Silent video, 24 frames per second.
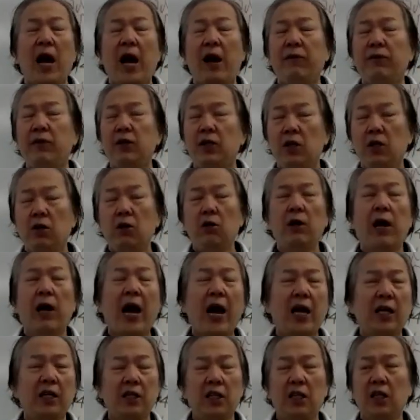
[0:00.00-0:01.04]
I have no
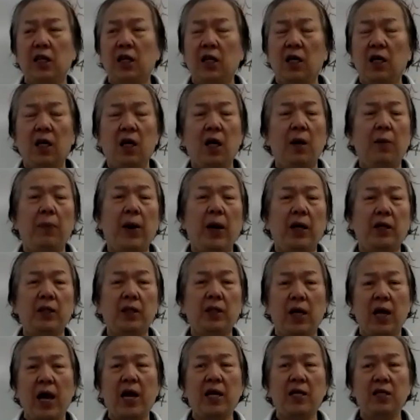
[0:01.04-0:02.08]
idea about
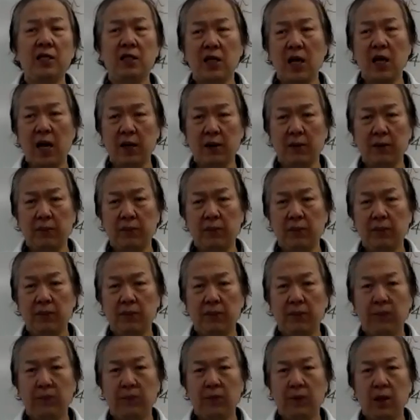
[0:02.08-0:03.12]
the enzyme.
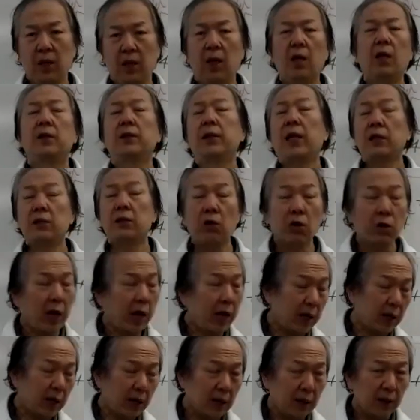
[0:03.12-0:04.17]
That's
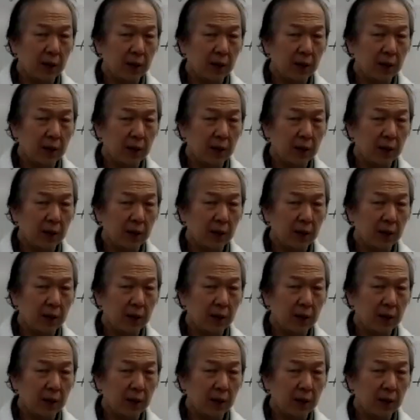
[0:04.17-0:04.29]
okay.